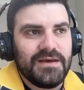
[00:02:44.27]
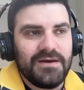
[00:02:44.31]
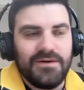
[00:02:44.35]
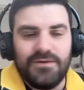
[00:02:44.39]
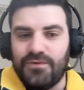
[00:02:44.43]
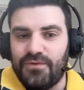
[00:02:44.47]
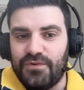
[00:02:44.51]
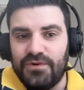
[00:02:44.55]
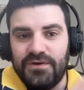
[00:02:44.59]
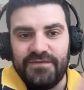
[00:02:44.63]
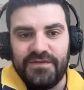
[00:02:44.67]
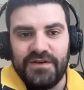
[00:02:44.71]

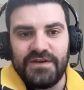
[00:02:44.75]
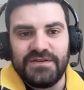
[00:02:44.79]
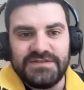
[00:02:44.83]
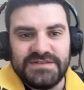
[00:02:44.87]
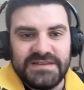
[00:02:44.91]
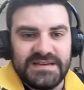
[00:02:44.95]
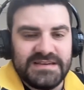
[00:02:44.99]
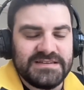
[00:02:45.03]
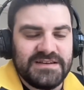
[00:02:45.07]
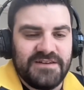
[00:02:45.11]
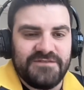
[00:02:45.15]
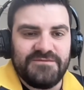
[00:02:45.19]
All of those
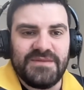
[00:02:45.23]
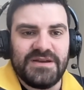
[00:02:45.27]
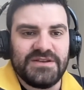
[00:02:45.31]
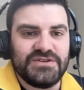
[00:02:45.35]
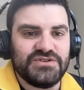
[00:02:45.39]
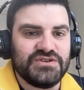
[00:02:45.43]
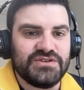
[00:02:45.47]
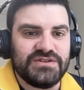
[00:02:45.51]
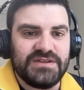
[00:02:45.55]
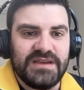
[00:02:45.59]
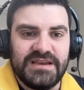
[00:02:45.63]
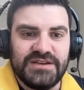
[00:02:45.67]
things I've
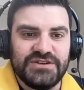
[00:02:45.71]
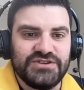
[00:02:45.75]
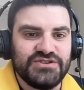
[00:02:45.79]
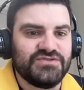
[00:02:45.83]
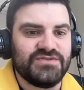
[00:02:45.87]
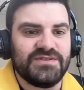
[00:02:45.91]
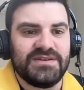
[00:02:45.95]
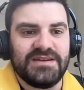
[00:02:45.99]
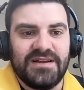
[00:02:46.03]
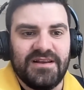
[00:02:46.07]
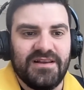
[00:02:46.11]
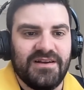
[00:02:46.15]
mentioned
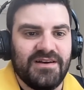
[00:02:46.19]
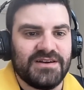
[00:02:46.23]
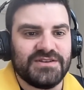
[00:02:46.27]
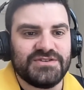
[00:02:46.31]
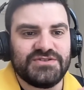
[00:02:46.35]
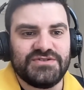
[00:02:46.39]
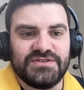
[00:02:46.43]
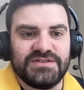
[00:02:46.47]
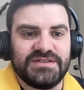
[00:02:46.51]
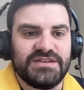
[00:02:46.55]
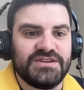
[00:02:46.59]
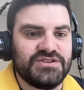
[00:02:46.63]
history, class,
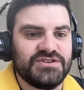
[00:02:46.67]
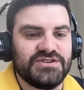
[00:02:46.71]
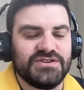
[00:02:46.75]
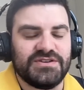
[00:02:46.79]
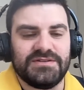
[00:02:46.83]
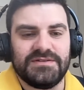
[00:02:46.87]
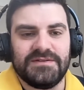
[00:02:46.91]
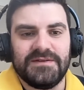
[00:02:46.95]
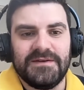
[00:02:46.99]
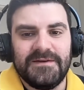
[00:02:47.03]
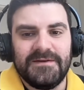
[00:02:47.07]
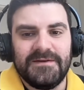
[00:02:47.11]

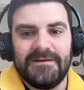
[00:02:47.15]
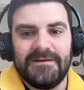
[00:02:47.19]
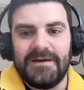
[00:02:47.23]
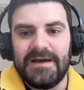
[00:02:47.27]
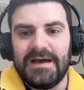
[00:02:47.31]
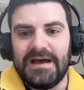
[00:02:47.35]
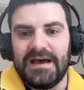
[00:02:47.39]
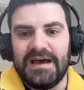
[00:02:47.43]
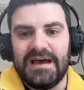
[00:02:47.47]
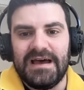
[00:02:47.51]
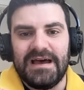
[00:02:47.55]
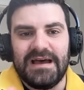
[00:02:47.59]
tradition,
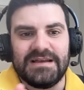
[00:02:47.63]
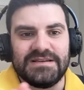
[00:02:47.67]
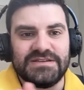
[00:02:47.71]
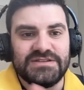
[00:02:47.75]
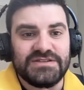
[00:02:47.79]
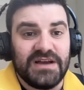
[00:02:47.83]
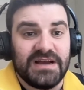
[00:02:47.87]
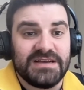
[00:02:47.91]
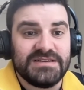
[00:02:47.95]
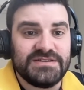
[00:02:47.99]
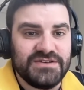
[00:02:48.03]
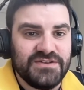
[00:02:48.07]
uh,
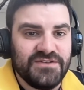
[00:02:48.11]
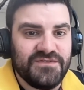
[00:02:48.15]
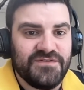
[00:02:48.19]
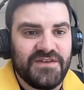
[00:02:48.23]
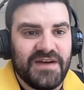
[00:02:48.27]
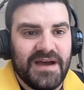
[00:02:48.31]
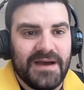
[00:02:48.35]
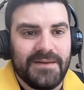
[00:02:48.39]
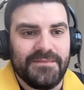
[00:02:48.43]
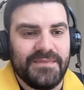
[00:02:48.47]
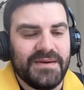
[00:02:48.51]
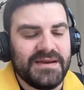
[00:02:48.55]
size of your
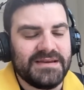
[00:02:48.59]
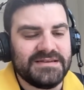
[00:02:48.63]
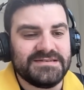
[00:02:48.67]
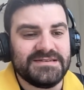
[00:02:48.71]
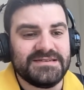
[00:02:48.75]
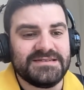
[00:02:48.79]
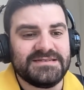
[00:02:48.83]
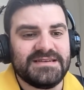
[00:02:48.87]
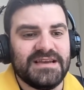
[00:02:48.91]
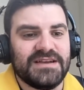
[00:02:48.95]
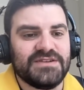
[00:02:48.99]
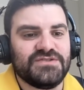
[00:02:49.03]
fan base,
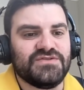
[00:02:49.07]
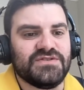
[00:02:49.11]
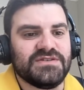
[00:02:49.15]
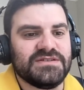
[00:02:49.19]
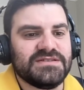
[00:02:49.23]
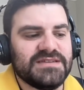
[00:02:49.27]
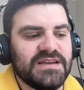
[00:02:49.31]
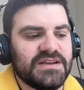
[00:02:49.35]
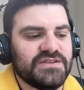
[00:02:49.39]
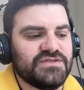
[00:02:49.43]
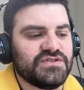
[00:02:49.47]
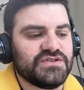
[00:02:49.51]
etc.,
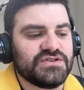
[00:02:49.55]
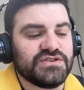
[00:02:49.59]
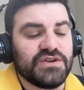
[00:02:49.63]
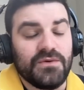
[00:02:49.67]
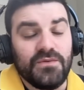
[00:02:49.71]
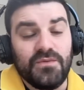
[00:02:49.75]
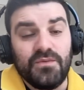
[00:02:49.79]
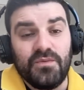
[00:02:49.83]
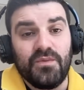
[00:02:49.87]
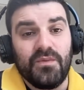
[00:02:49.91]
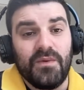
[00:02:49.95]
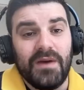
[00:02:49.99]
etc. So
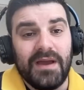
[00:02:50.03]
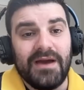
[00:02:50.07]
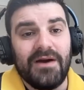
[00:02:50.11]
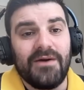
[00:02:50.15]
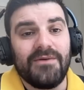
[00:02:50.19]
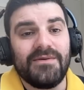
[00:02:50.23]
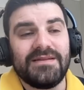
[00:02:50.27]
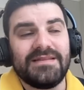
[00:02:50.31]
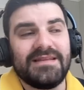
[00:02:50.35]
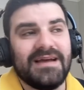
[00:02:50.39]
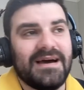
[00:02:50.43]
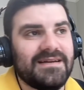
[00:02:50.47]
we're
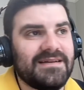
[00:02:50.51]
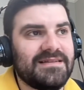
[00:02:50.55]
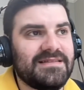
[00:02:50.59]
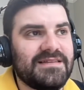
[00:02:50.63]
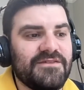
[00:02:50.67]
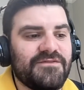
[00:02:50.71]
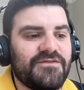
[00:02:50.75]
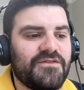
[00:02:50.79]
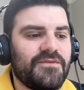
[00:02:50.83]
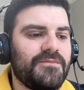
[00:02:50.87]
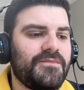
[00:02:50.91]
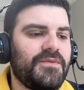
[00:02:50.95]
going down a
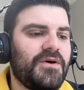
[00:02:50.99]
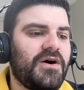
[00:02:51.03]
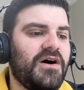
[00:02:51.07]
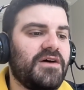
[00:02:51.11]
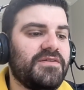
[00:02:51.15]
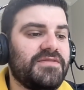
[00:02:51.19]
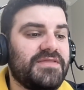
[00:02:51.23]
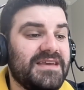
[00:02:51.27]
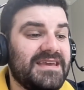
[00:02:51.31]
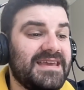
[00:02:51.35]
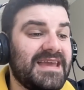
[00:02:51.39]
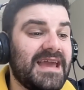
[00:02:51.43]
different
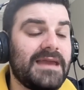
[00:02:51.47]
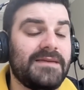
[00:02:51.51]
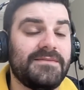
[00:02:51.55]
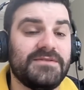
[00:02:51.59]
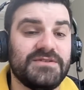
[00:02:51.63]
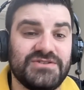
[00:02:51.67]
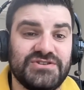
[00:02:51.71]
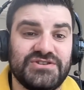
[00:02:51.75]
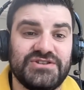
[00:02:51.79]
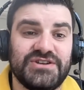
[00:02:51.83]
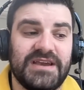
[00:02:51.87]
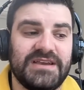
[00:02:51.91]
path. The game
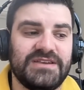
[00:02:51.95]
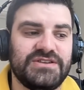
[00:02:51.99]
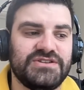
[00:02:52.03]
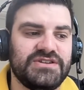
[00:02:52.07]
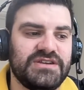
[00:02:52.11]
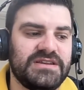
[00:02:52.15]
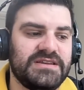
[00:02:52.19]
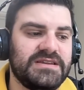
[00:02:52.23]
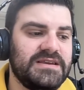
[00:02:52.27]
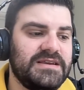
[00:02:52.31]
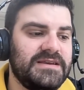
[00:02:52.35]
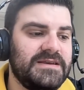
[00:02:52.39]
is
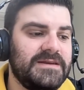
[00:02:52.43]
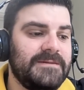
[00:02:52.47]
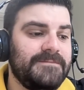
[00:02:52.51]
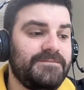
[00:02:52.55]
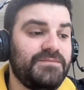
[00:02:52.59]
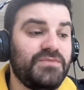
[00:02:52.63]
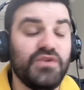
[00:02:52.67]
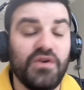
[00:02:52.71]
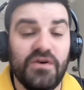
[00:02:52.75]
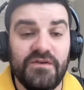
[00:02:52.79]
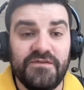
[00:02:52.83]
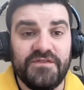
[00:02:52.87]
changing,
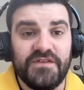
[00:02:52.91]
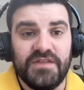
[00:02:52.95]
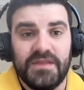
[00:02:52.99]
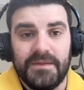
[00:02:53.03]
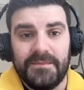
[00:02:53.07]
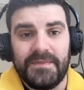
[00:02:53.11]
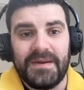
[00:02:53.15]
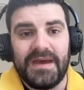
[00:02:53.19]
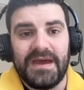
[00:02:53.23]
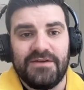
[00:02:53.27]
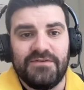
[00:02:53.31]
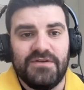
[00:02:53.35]
not for the
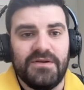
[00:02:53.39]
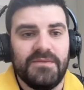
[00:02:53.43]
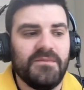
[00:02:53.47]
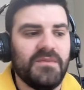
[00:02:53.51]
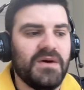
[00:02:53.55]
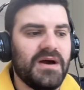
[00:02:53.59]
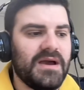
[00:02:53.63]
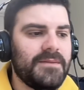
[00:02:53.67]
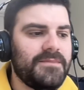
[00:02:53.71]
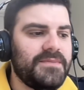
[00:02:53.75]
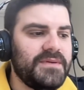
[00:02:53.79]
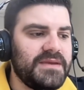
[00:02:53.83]
better, in
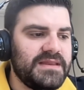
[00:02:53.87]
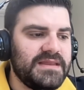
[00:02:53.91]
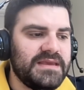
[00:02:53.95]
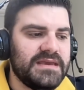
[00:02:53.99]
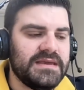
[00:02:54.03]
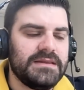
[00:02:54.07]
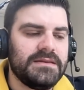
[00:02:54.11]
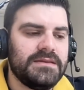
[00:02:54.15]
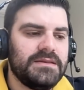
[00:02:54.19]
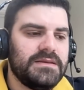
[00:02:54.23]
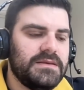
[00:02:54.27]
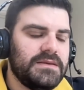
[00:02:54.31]
my
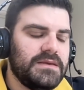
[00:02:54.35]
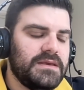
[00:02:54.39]
opinion.